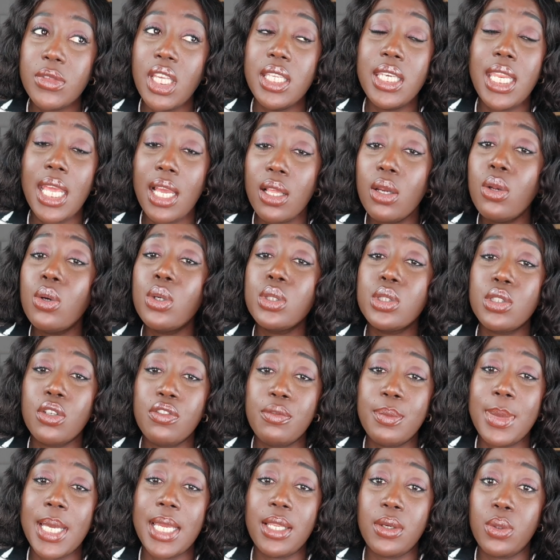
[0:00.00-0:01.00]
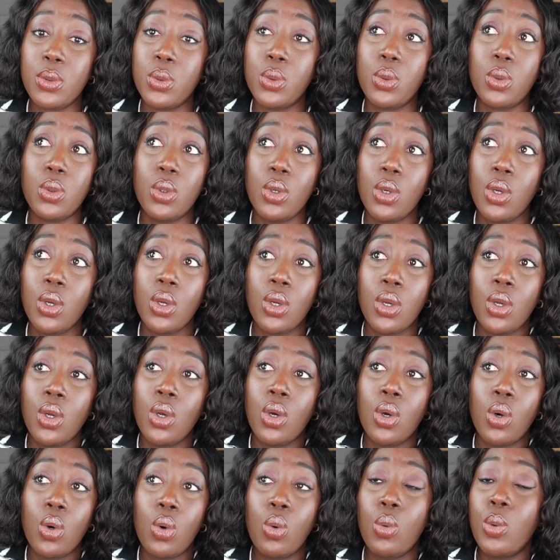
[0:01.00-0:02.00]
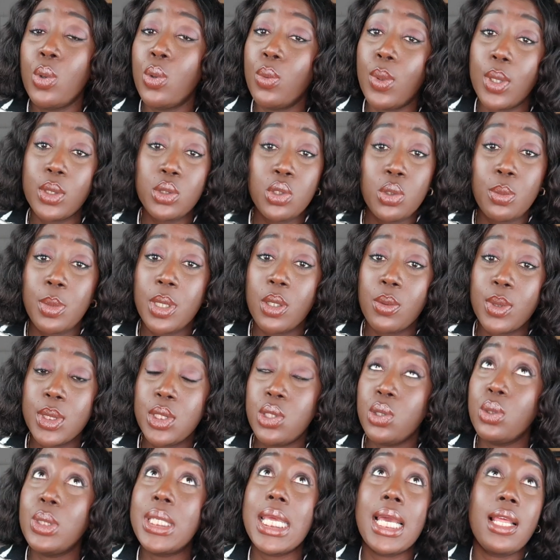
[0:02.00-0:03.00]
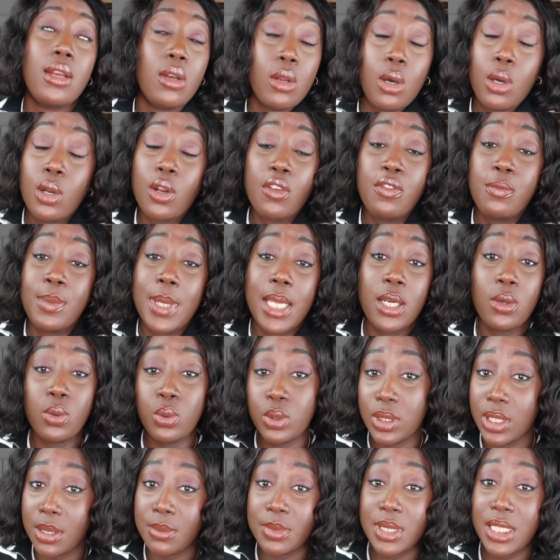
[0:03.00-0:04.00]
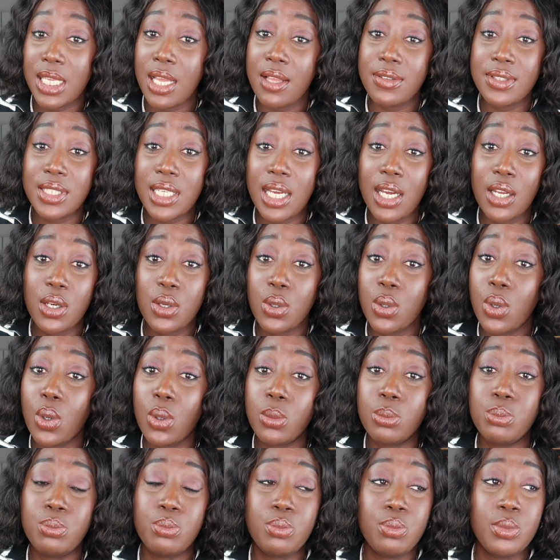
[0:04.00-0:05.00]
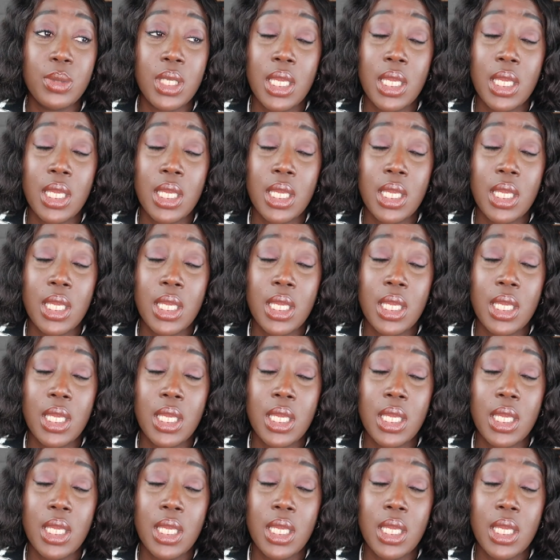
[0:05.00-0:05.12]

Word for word: there are lots of men who who would want to be with you there are a lot of men who themselves are you know